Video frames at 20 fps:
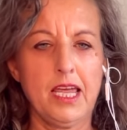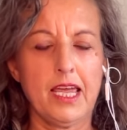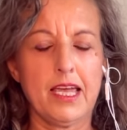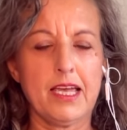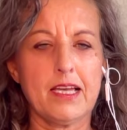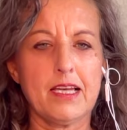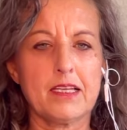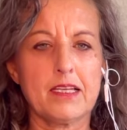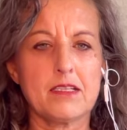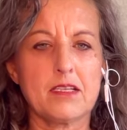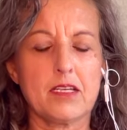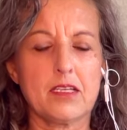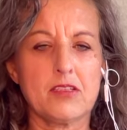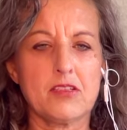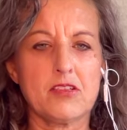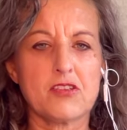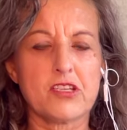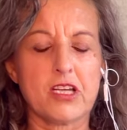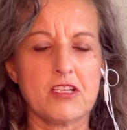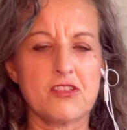and
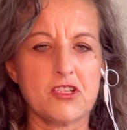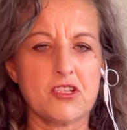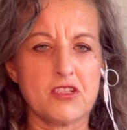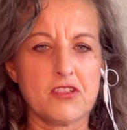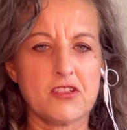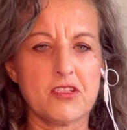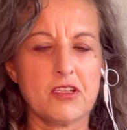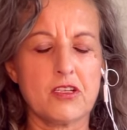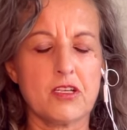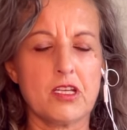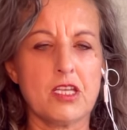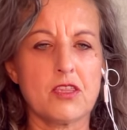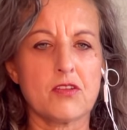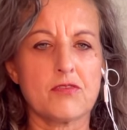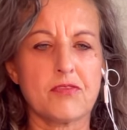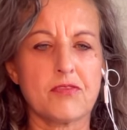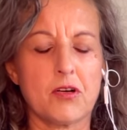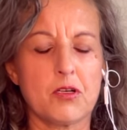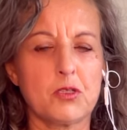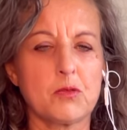is adjusted in the
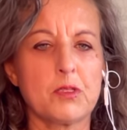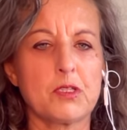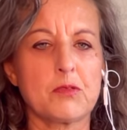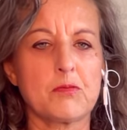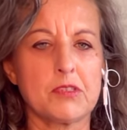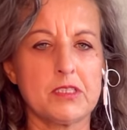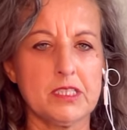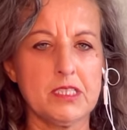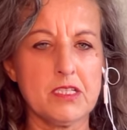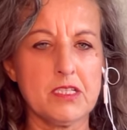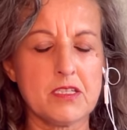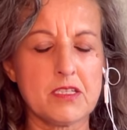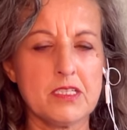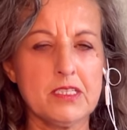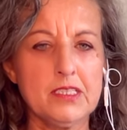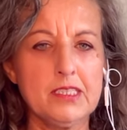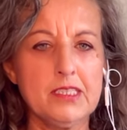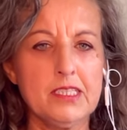following release.